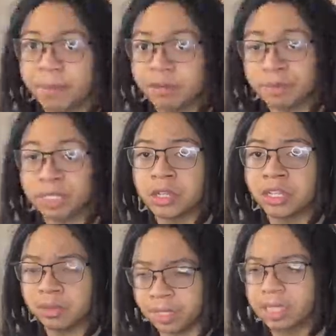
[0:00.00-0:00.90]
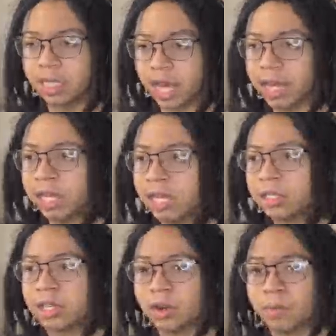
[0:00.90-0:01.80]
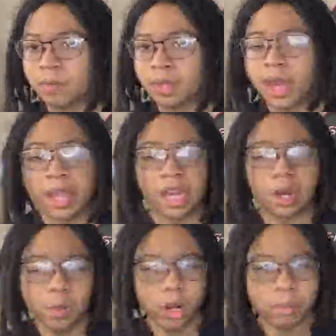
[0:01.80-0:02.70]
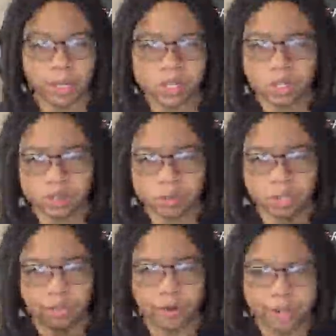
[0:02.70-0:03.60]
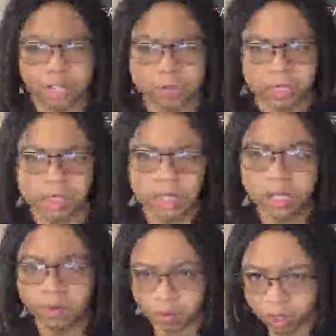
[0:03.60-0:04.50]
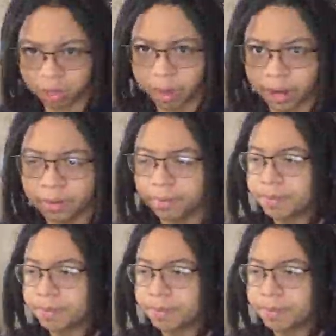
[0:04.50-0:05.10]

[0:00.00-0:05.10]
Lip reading: but your positioning means a lot. So you're gonna want to make sure you really focus on your positioning for Dark Matter.